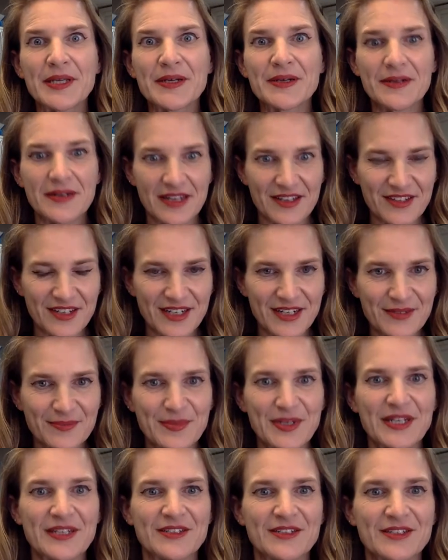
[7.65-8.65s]
It's like up
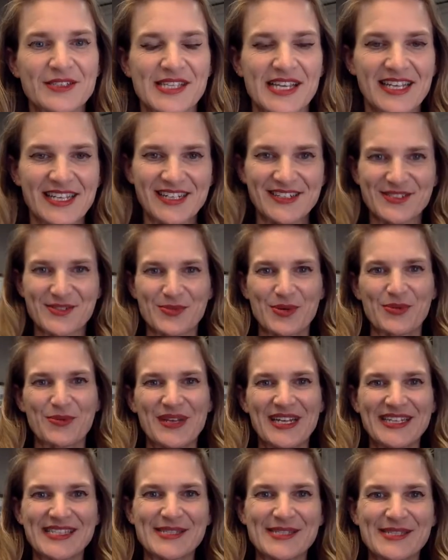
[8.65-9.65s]
here, down there, but it looks
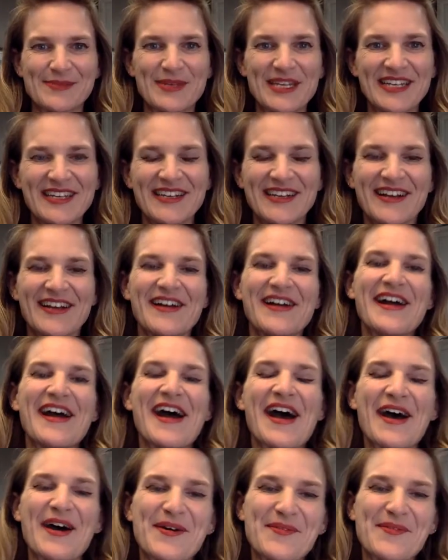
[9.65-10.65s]
like here's where we need to
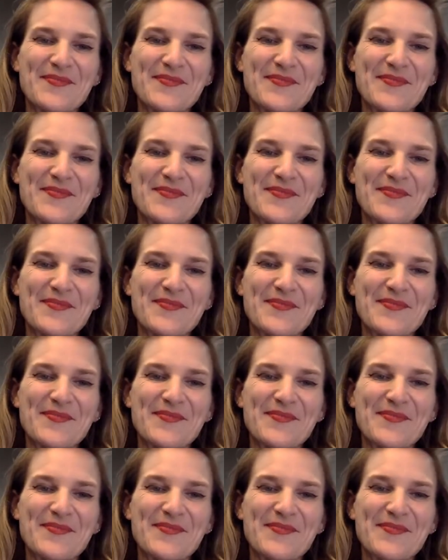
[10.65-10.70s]
be.